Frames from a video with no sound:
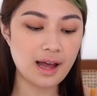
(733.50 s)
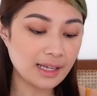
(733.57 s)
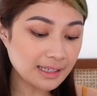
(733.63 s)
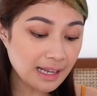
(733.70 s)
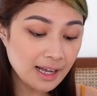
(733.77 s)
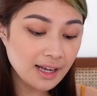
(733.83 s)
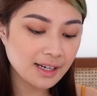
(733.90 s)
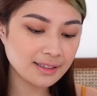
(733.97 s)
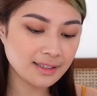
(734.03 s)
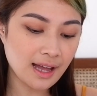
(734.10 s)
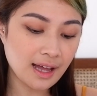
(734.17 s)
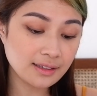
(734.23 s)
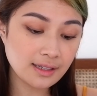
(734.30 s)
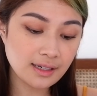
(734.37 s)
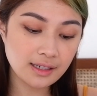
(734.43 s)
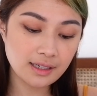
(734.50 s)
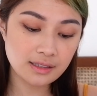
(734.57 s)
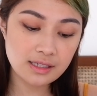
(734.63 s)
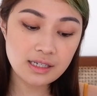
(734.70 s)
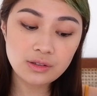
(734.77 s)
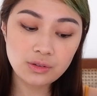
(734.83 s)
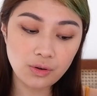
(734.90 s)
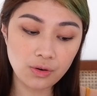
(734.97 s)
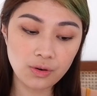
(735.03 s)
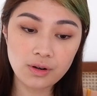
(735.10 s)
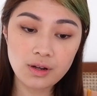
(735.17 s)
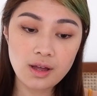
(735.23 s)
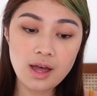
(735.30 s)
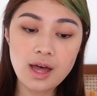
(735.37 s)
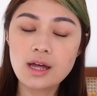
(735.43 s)
At ang kagandahan talaga
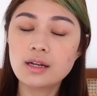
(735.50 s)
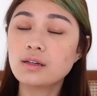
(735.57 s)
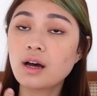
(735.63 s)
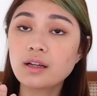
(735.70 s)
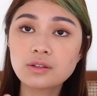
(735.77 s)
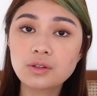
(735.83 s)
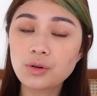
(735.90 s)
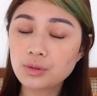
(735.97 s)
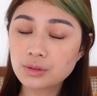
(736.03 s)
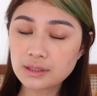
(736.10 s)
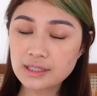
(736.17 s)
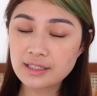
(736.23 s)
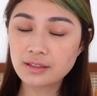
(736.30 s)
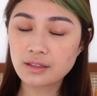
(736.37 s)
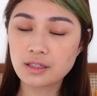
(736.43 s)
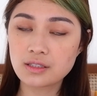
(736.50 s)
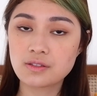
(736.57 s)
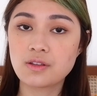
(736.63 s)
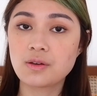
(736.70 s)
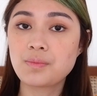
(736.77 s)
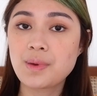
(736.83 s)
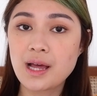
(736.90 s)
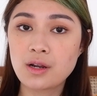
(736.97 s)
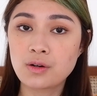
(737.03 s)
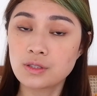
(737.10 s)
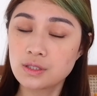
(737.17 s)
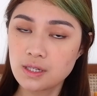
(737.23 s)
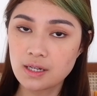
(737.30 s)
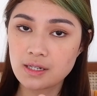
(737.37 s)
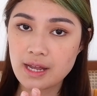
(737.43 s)
dito, not only does the Belo
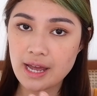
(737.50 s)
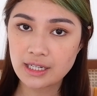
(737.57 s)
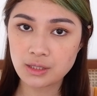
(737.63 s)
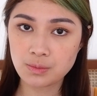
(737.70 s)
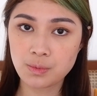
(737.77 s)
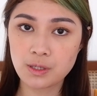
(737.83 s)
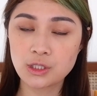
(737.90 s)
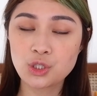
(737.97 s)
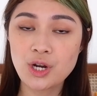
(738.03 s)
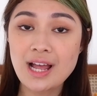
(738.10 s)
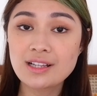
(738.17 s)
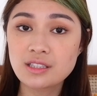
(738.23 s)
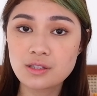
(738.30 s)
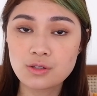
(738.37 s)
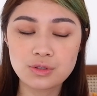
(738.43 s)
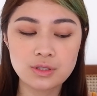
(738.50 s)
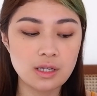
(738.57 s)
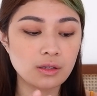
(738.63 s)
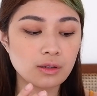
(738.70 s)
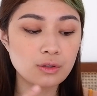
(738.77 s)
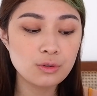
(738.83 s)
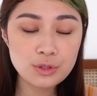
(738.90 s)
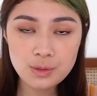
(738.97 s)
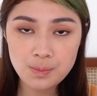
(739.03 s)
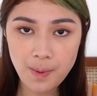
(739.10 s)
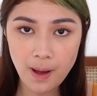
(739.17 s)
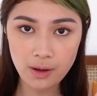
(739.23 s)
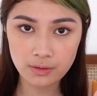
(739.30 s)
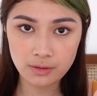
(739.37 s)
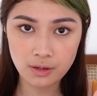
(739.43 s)
SunExpert Translucent Loose
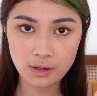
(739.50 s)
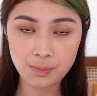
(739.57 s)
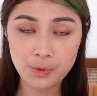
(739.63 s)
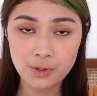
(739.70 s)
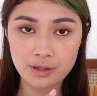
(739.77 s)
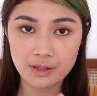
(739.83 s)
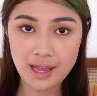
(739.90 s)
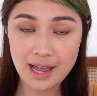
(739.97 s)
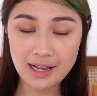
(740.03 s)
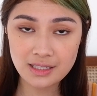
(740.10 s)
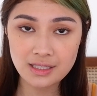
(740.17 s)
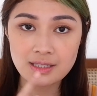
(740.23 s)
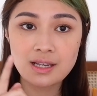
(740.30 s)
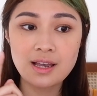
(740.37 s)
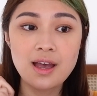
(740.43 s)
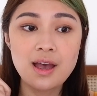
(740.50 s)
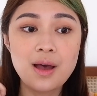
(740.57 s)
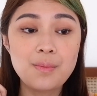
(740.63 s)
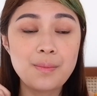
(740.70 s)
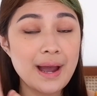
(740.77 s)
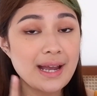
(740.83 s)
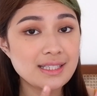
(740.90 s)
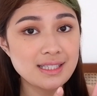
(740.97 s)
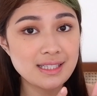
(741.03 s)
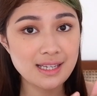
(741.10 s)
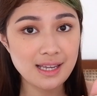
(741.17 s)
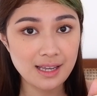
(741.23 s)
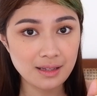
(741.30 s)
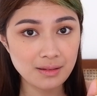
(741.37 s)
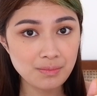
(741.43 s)
Powder protects my
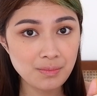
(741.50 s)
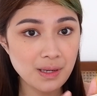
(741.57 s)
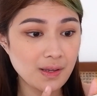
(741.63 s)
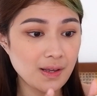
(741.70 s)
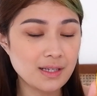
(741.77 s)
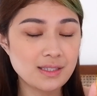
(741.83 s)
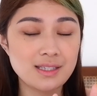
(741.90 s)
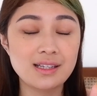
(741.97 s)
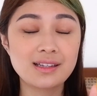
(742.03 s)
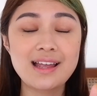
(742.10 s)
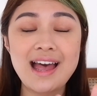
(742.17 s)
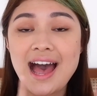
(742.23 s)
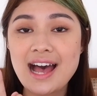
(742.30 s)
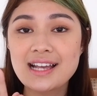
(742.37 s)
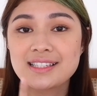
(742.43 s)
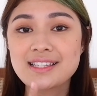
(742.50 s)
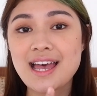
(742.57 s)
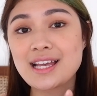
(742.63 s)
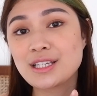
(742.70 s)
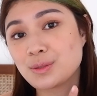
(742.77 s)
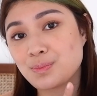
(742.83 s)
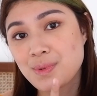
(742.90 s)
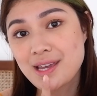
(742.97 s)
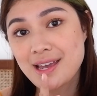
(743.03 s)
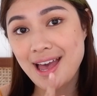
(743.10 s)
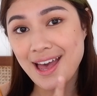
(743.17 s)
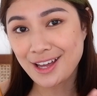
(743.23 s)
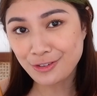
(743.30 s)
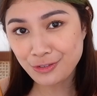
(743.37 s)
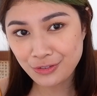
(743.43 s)
skin because it has
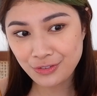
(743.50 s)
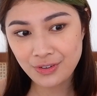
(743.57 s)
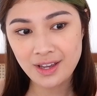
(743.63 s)
SPF,